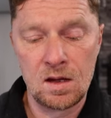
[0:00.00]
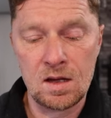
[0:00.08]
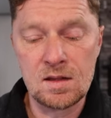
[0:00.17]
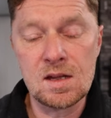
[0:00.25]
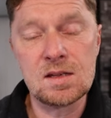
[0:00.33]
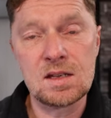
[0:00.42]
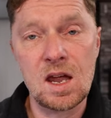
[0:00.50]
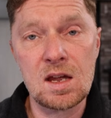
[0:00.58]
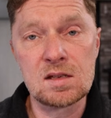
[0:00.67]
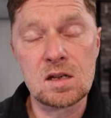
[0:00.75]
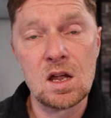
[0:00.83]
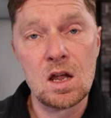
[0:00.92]
In this
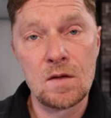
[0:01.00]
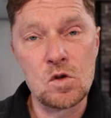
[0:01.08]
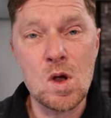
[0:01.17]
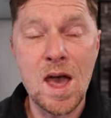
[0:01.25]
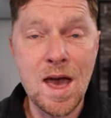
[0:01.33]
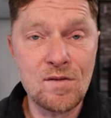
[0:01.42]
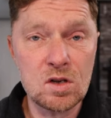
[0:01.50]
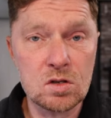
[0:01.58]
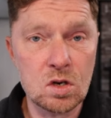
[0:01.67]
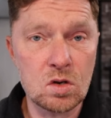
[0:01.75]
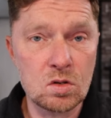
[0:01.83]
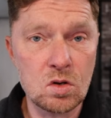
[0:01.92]
case, if you have it
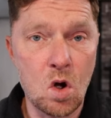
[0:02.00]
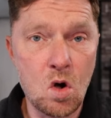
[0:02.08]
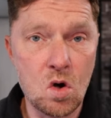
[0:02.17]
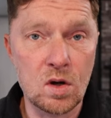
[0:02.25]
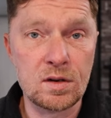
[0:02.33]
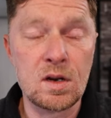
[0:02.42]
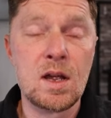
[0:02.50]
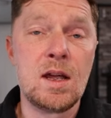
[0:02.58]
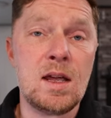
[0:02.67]
turned on,